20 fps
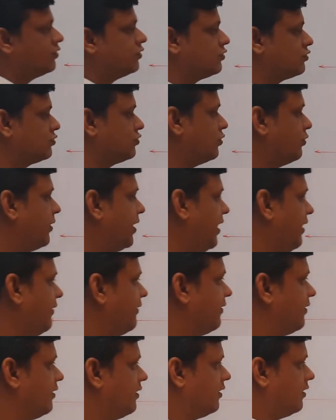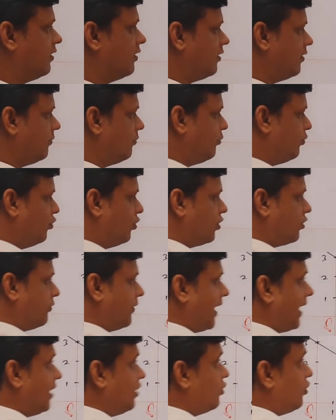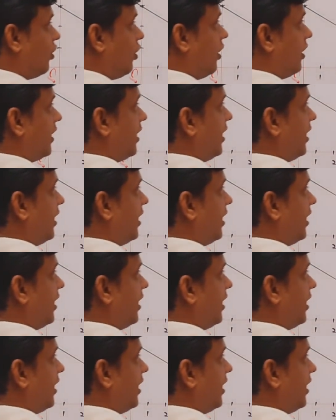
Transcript: So we put value on